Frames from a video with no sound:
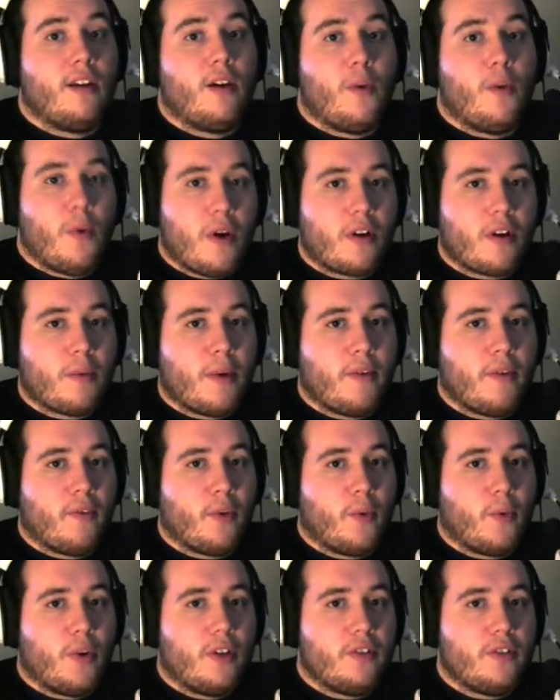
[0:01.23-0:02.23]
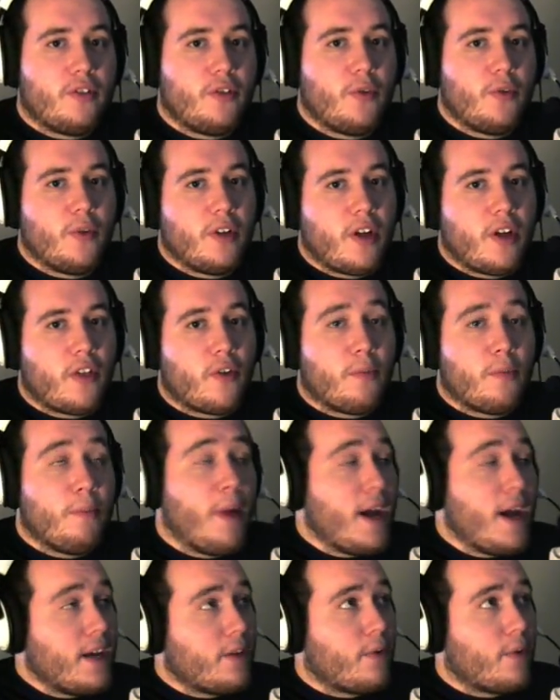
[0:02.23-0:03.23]
Welcome everyone to another
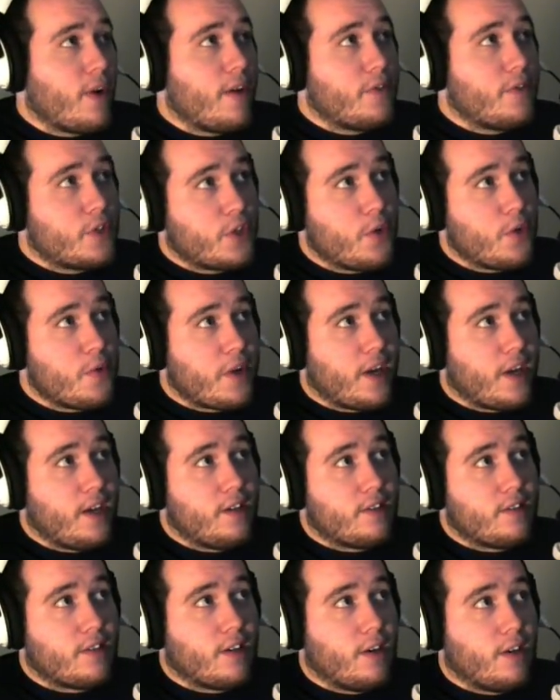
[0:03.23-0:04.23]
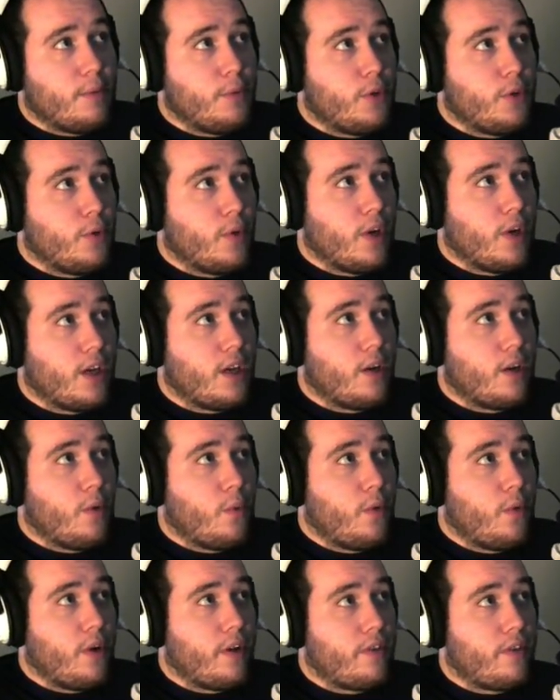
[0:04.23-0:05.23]
Minecraft showcase that I'm doing
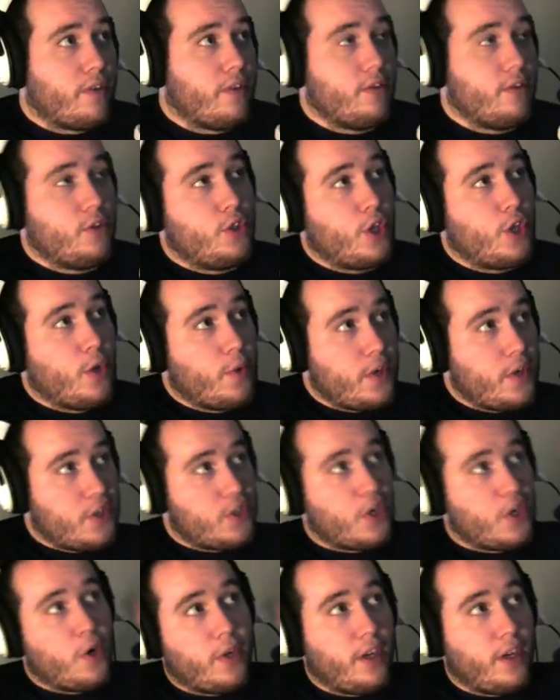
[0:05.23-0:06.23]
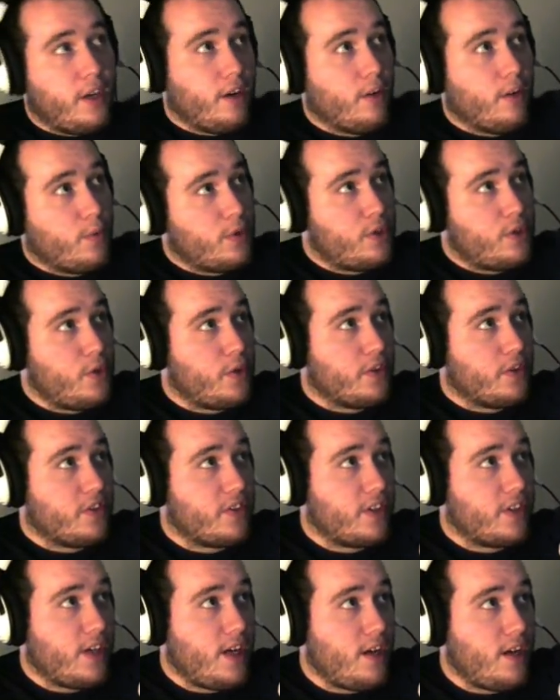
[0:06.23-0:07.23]
with JoeyJoe here, which you can
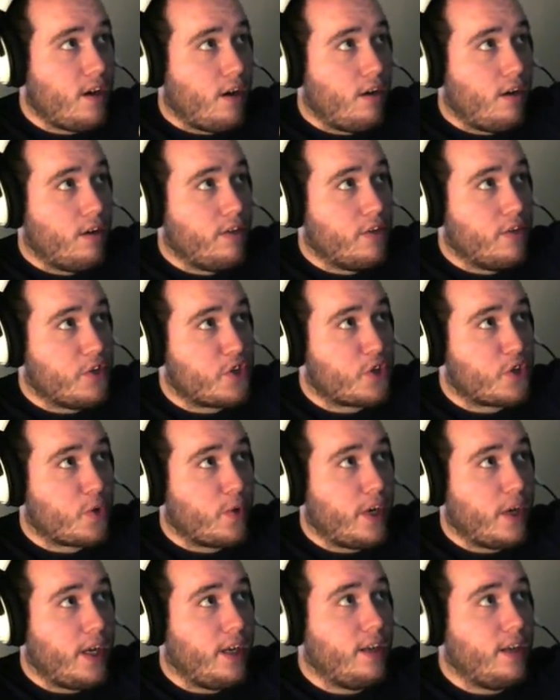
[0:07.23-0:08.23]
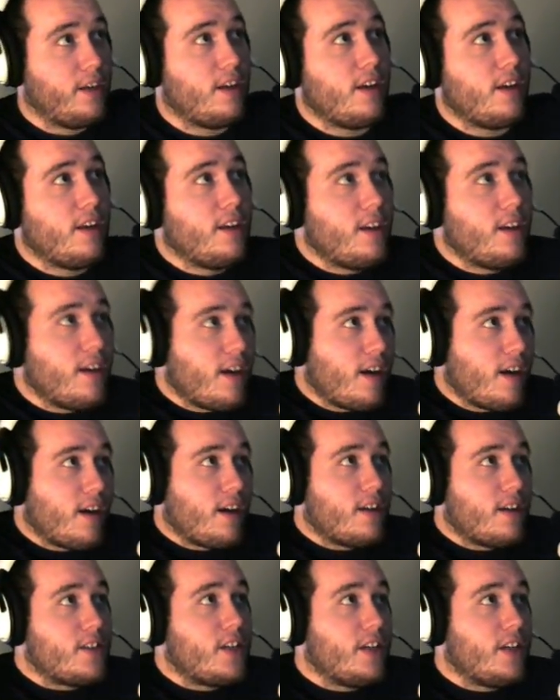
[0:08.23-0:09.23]
see on the screen
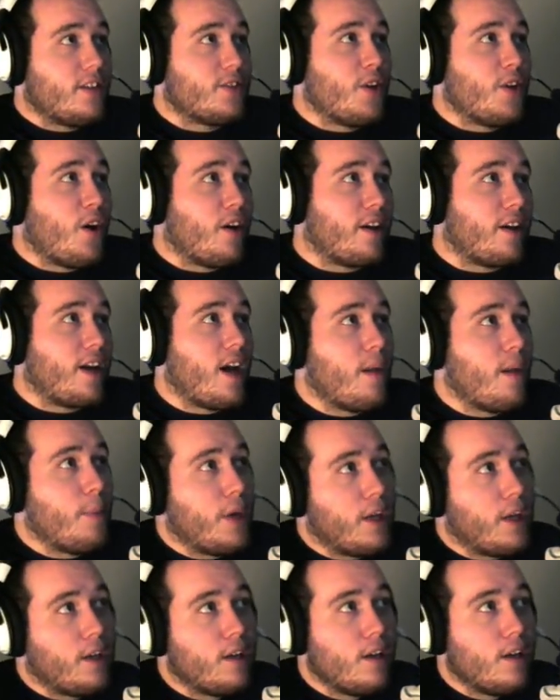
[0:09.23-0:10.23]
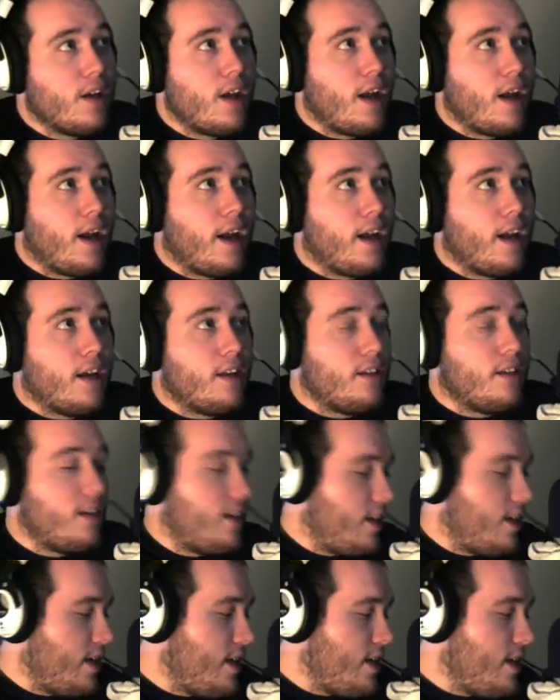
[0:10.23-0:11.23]
as he is nodding at me. And
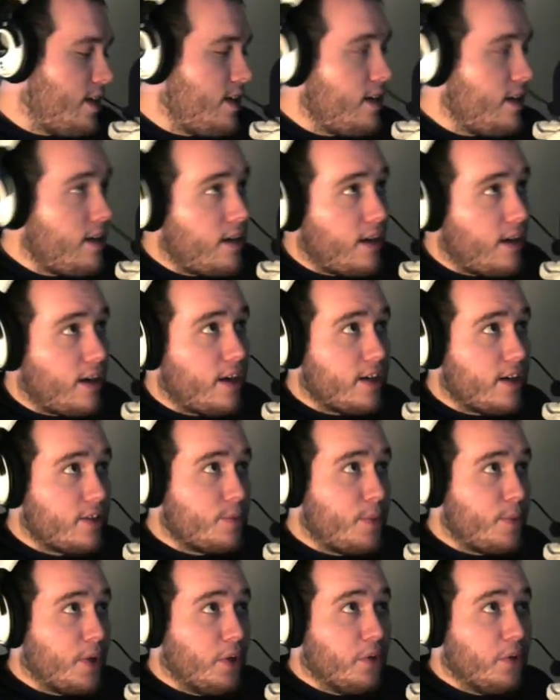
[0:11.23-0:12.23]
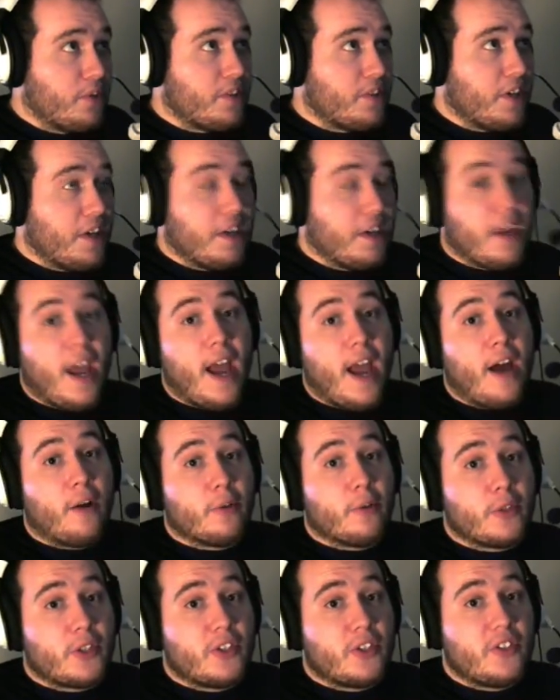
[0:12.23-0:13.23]
he has built an
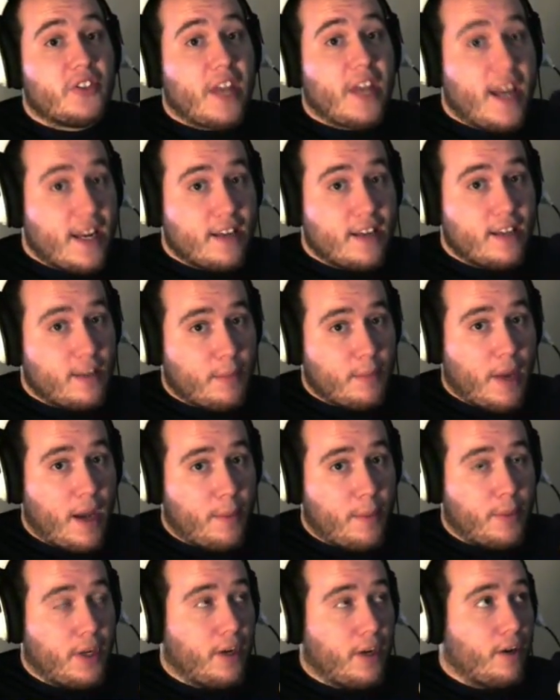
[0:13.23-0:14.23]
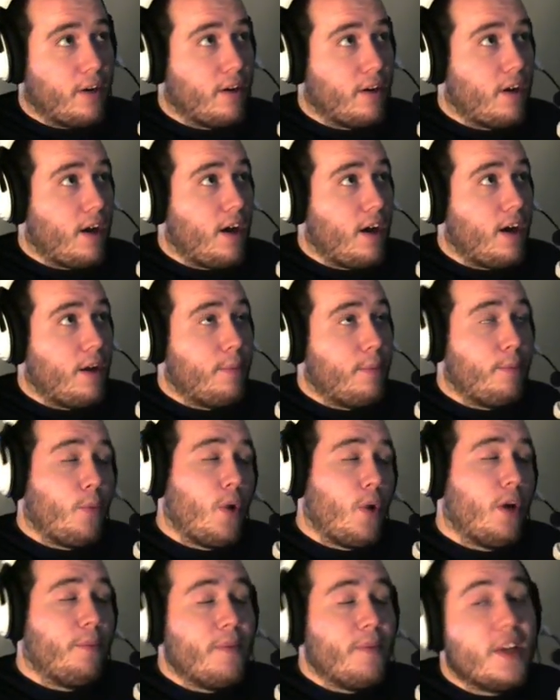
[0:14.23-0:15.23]
outstanding map here.
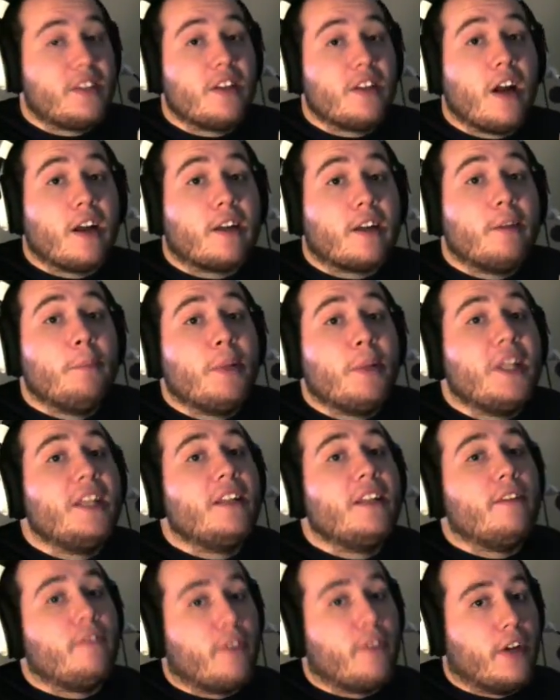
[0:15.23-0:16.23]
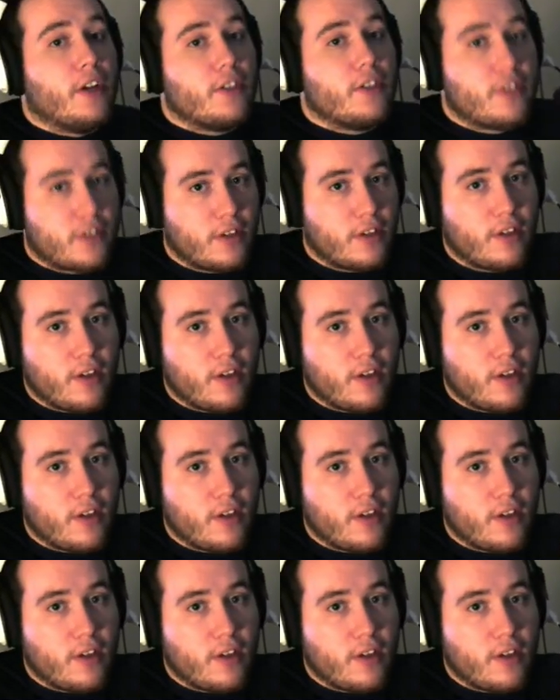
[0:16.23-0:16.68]
Well, it's not completely finished,